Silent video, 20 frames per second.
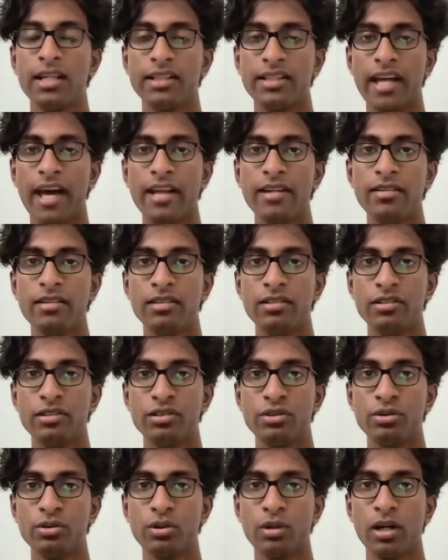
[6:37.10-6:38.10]
tend
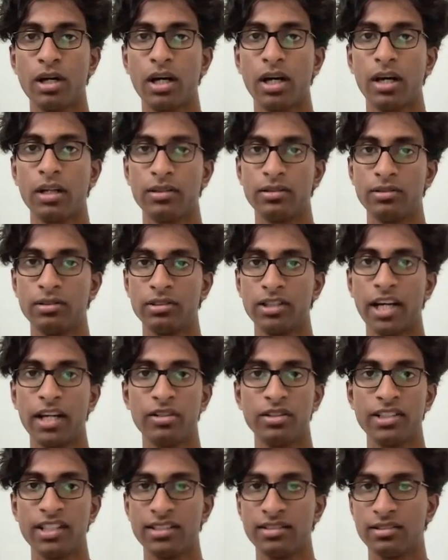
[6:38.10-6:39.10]
to try
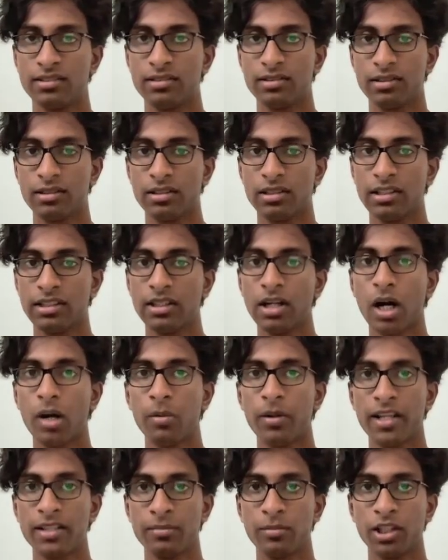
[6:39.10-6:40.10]
to just
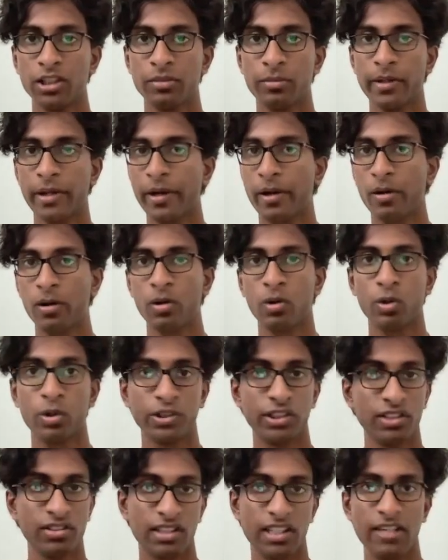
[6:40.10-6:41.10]
gobble as much material or
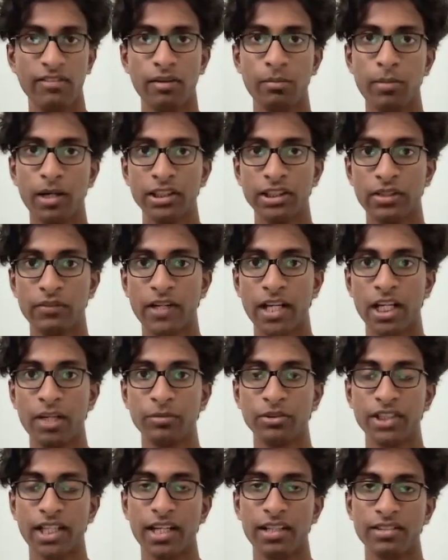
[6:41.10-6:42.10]
just give a bunch of
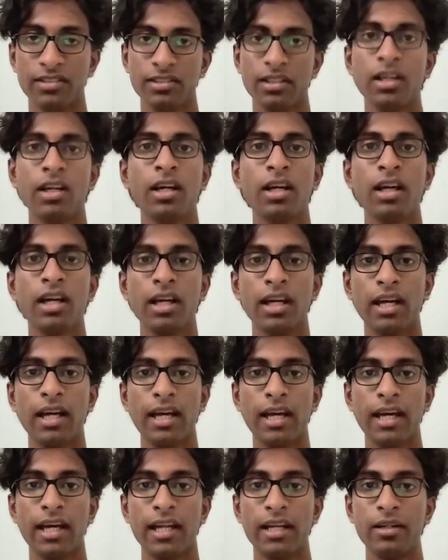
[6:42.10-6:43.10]
random checks,
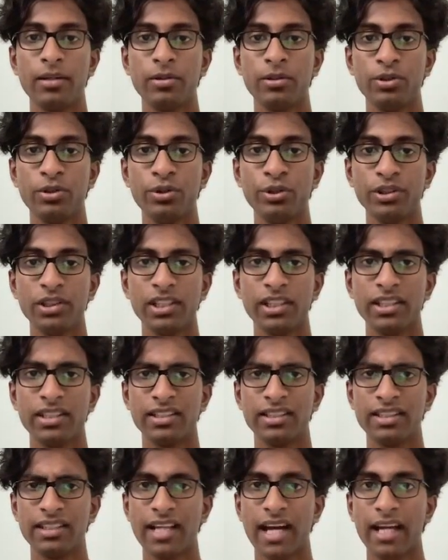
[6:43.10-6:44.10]
and
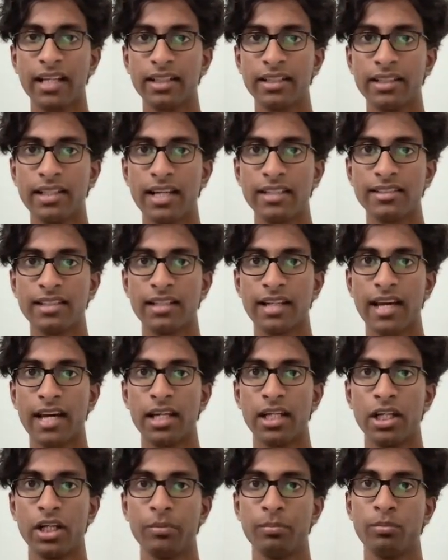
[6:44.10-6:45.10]
usually that doesn't
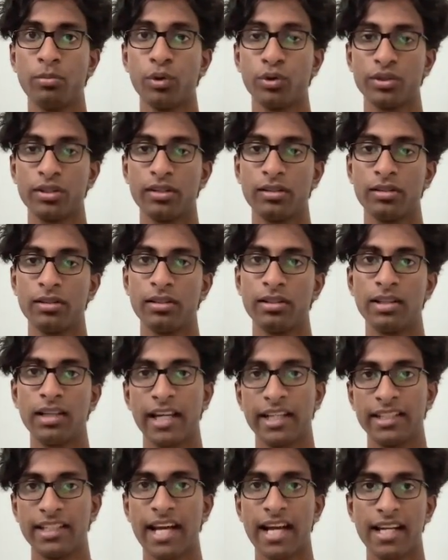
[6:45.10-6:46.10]
end up
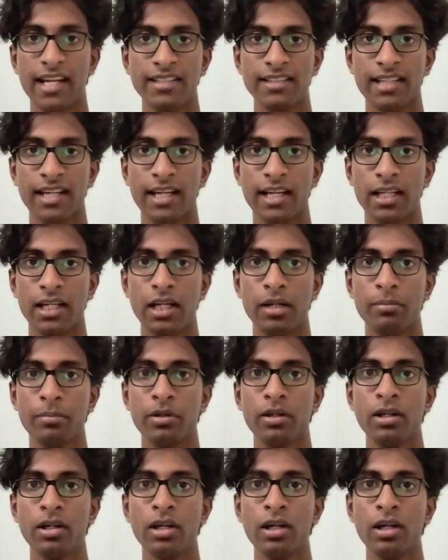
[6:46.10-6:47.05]
that doesn't end up